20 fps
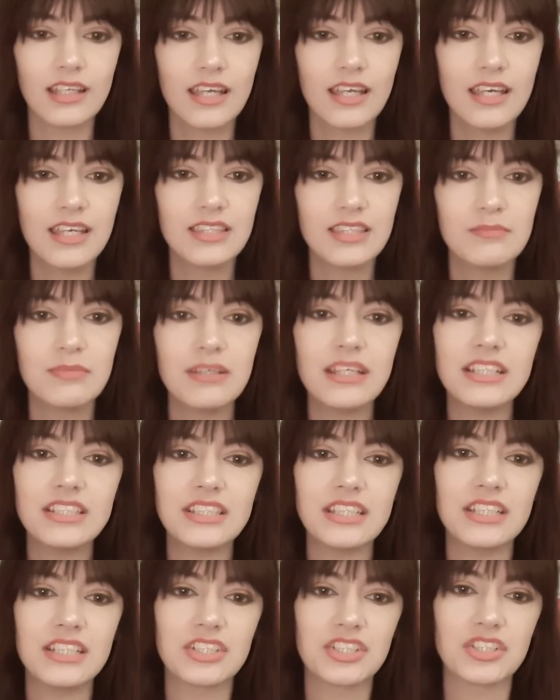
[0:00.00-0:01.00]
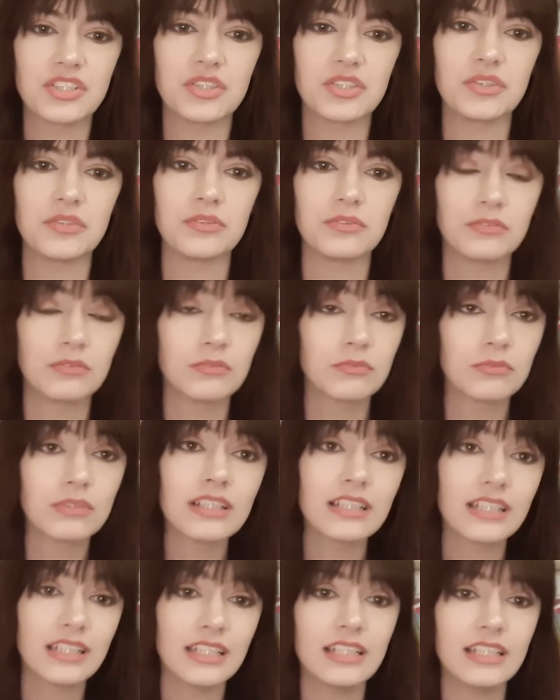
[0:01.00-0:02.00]
The biggest issue
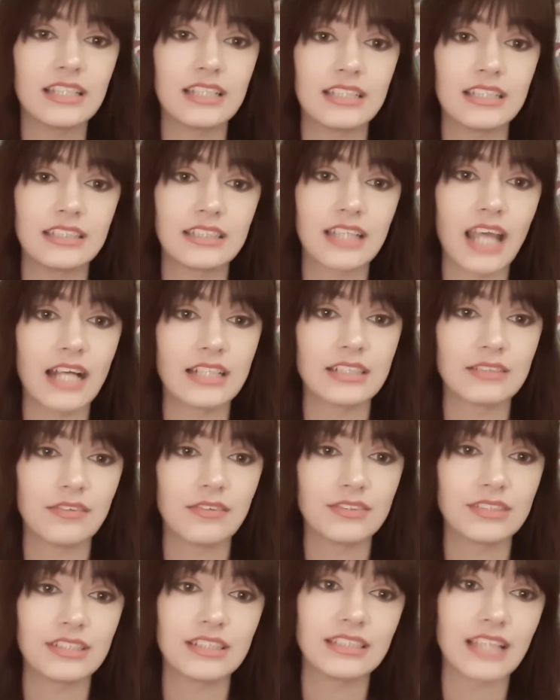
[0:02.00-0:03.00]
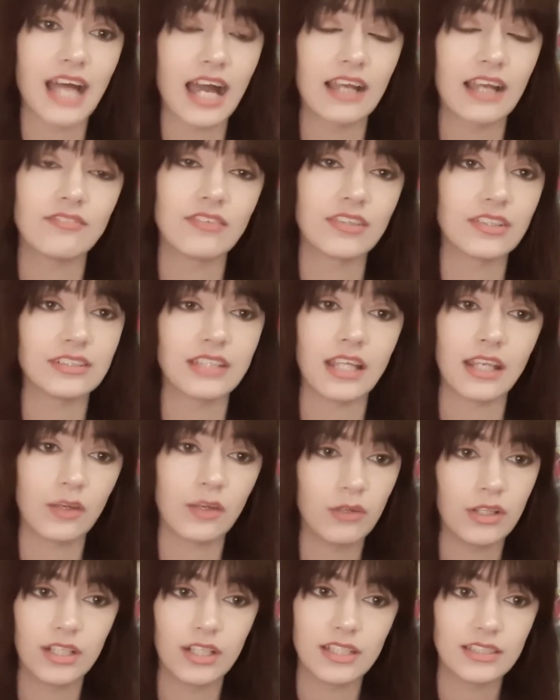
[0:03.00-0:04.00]
really is Casarosa's lack of understanding
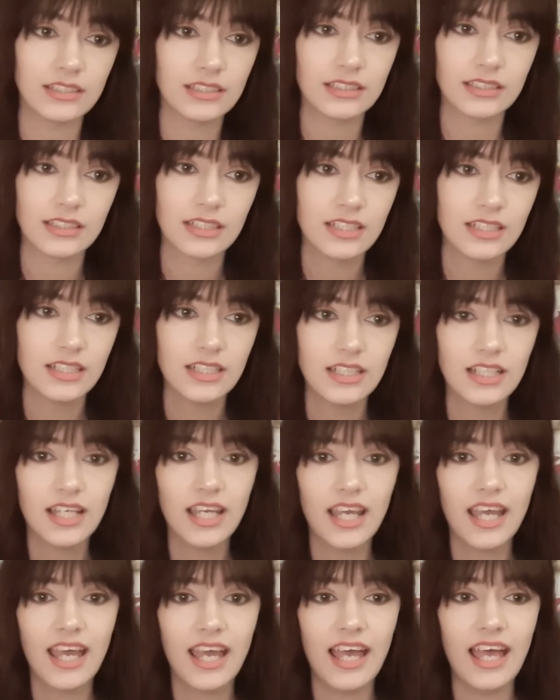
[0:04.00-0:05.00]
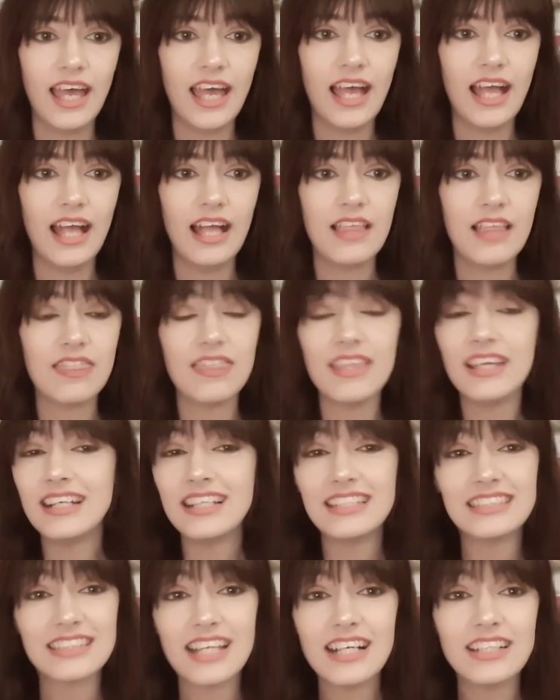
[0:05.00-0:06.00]
queerness. And
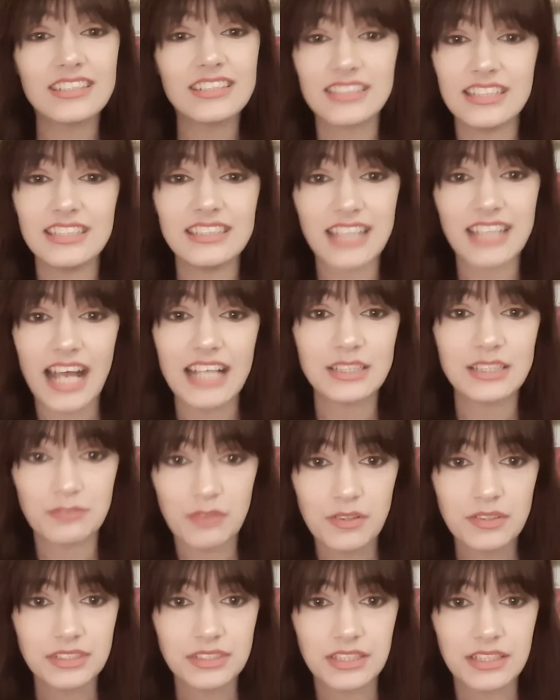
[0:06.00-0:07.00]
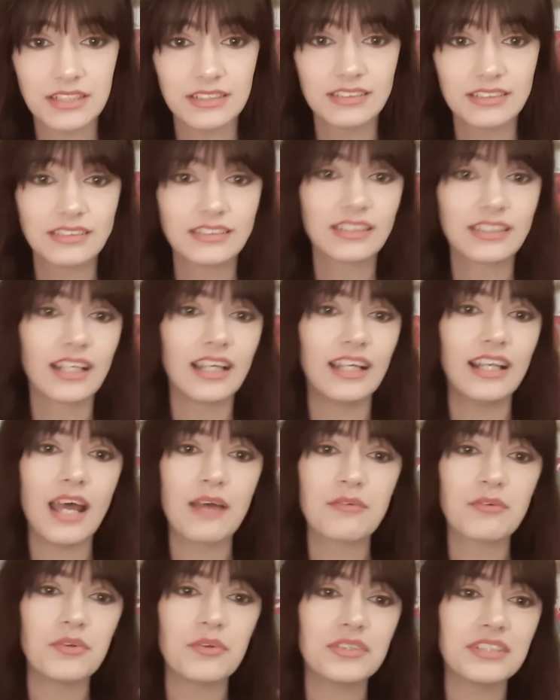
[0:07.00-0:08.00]
it's not just Casarosa. And
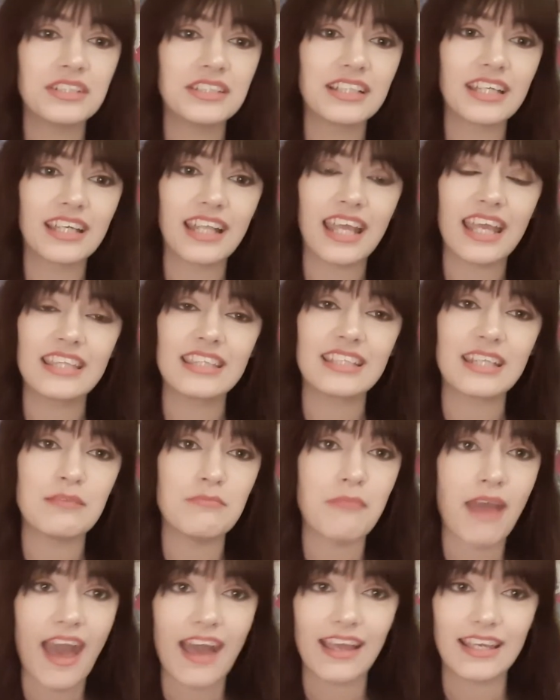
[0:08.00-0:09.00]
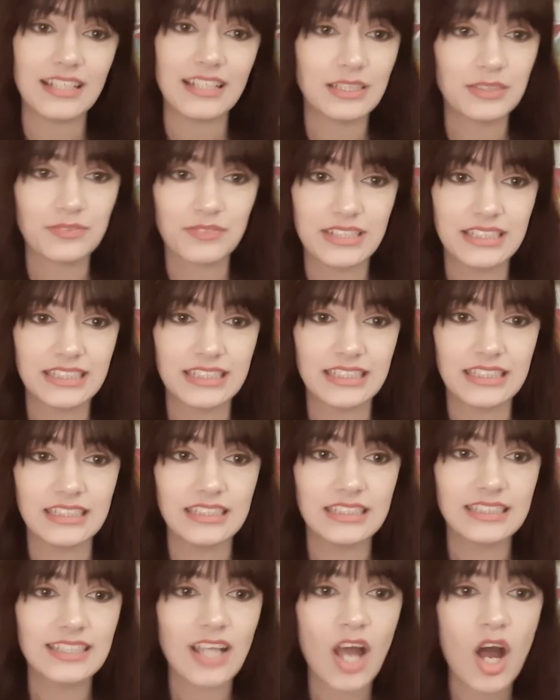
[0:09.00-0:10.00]
I'm going to look at Anthony Mackie's
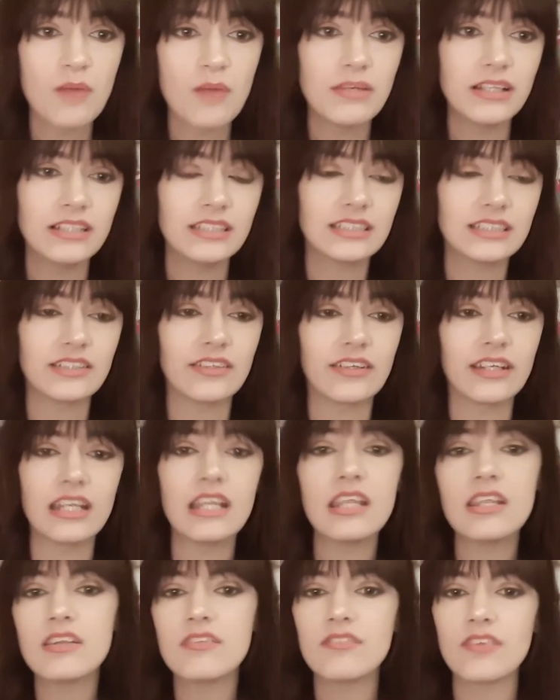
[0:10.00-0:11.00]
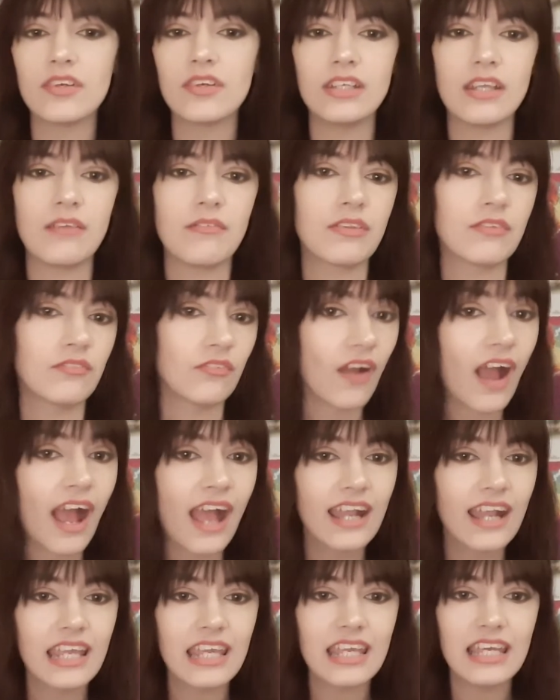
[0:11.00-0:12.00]
recent comments during an interview he did with
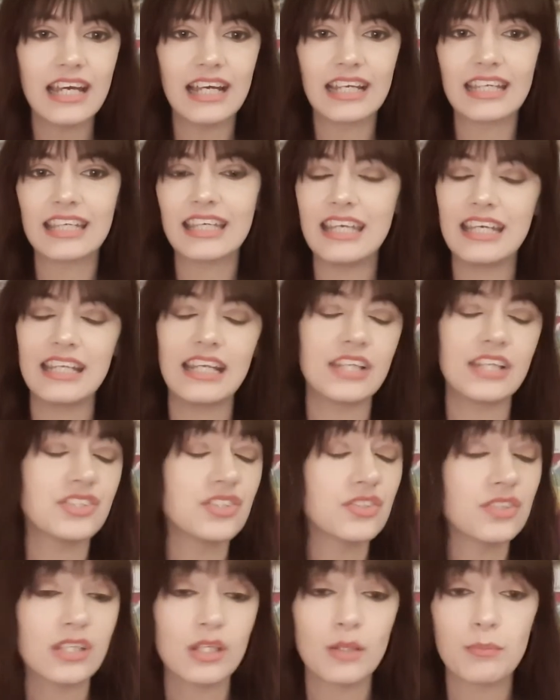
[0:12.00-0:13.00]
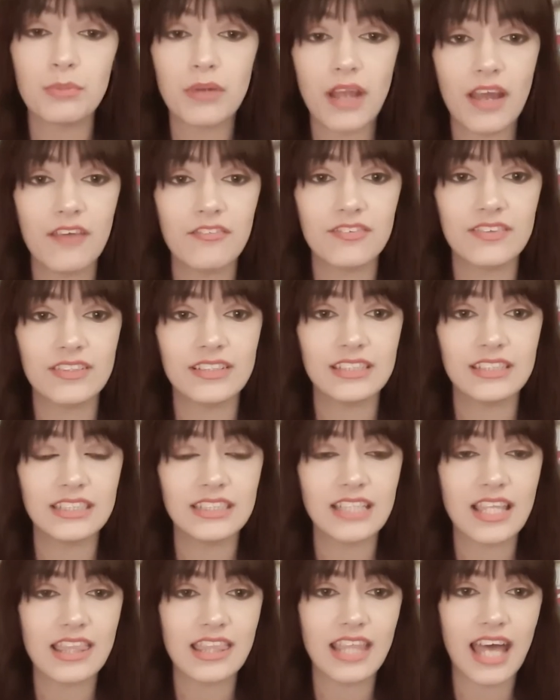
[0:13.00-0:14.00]
Variety. Again, I do need to preference
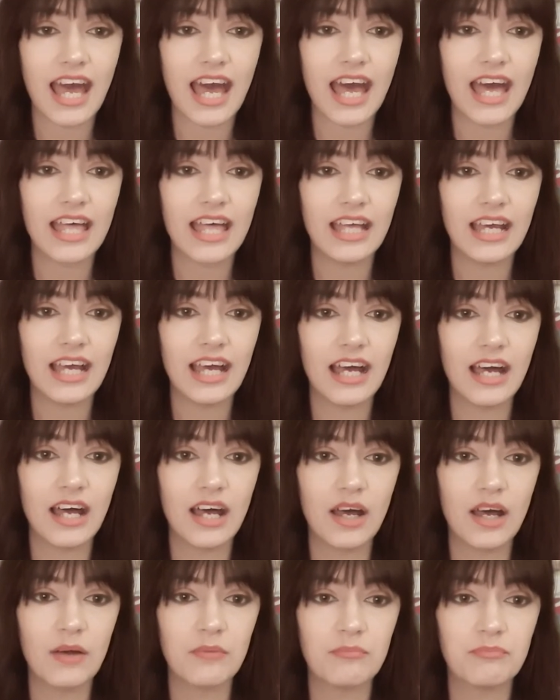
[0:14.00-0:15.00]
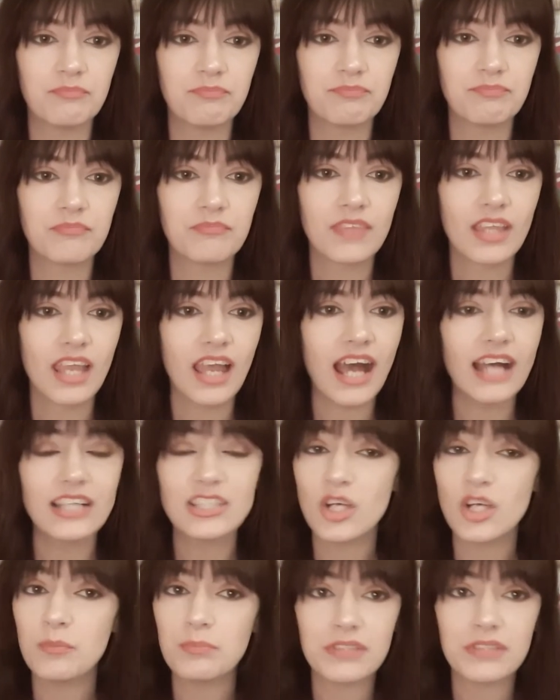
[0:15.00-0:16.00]
that I
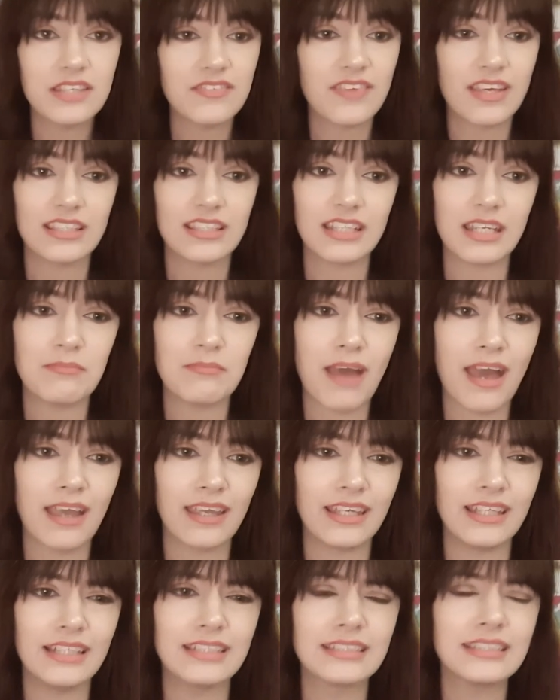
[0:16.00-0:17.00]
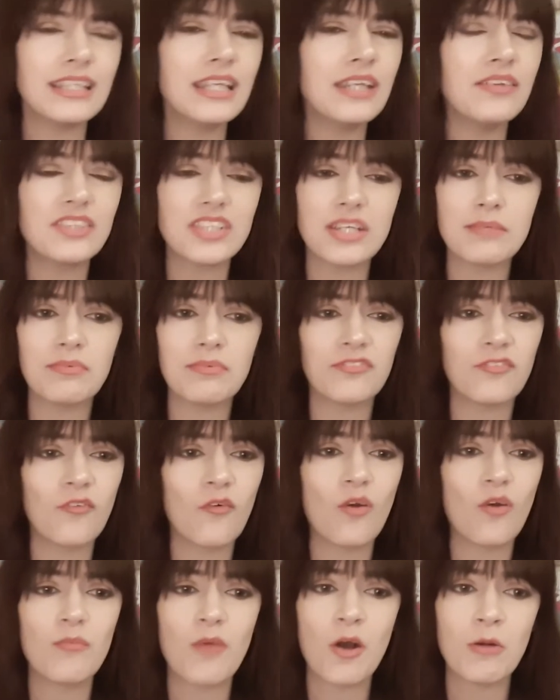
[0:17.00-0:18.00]
don't believe Anthony Mackie is in any shape or
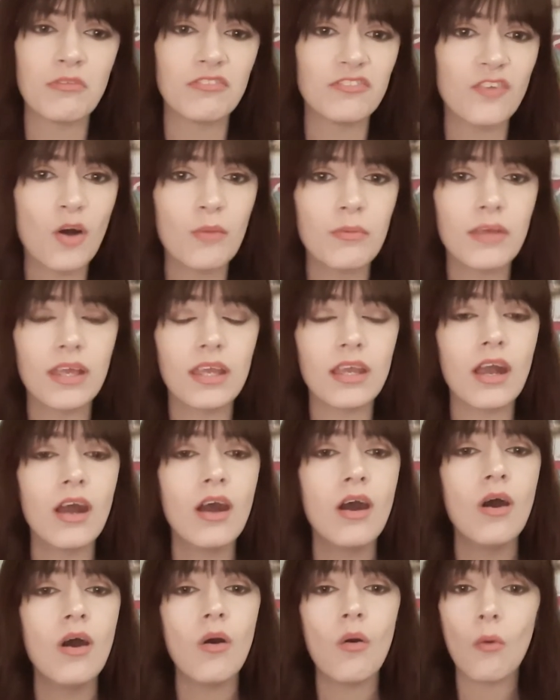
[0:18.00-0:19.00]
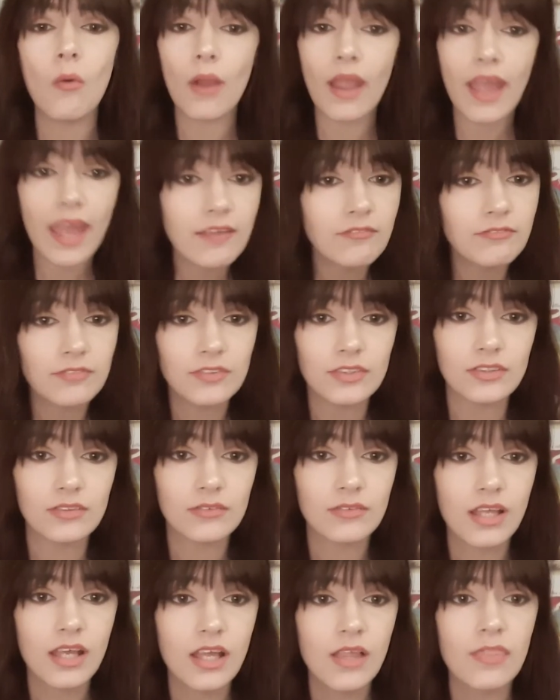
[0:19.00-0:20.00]
form homophobic or
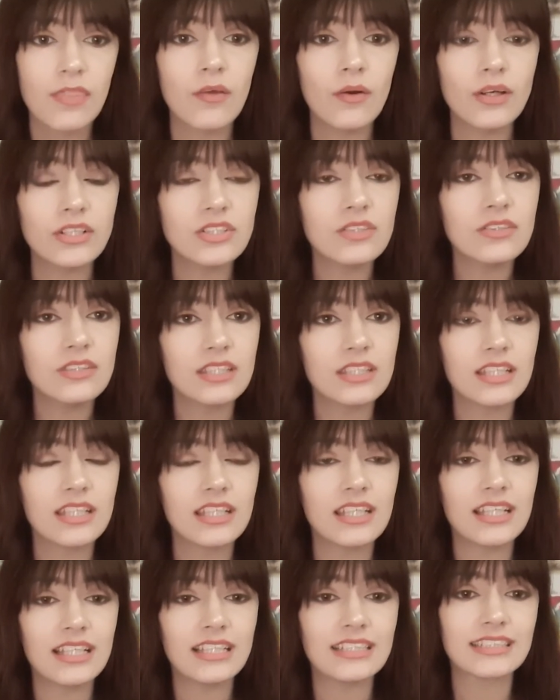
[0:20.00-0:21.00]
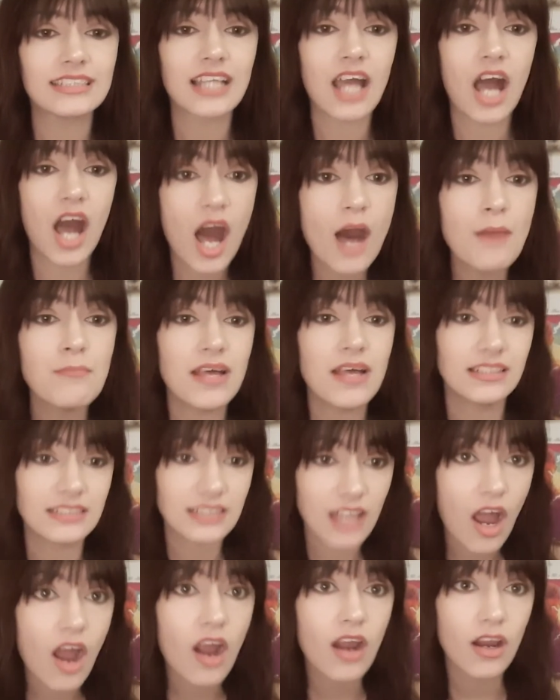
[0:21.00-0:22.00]
hateful, though I do think his comments
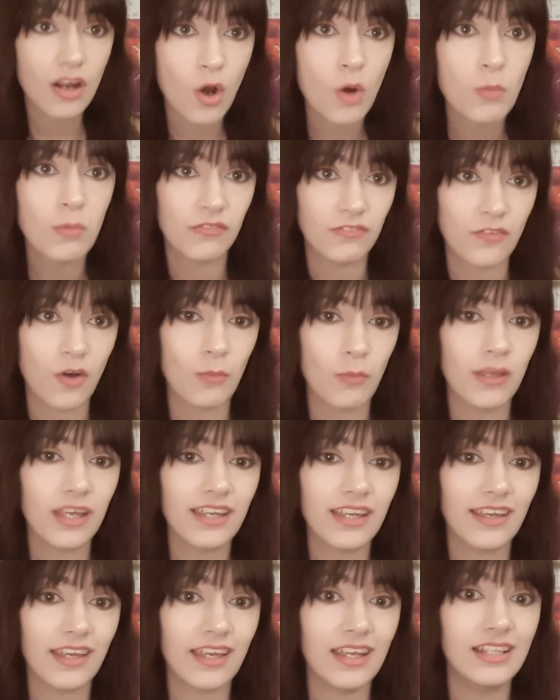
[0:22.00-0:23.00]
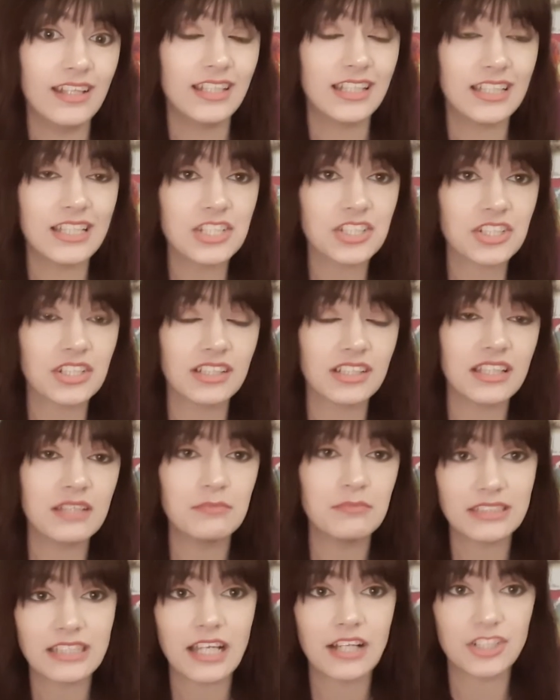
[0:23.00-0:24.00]
are homophobic and additionally
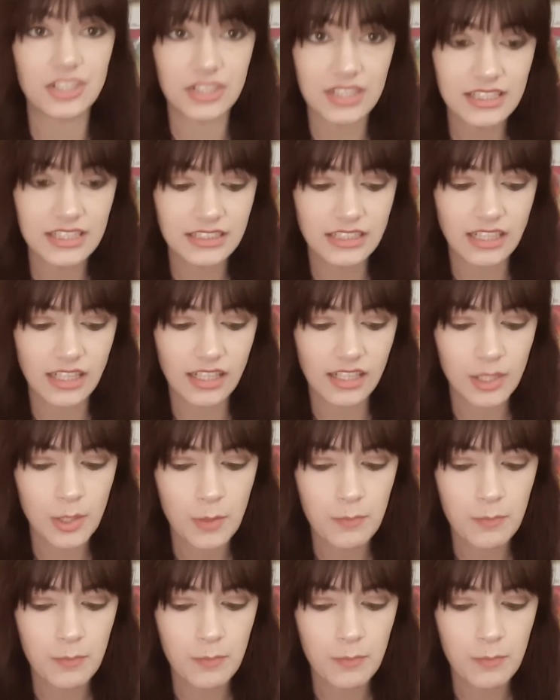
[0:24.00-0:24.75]
misogynistic.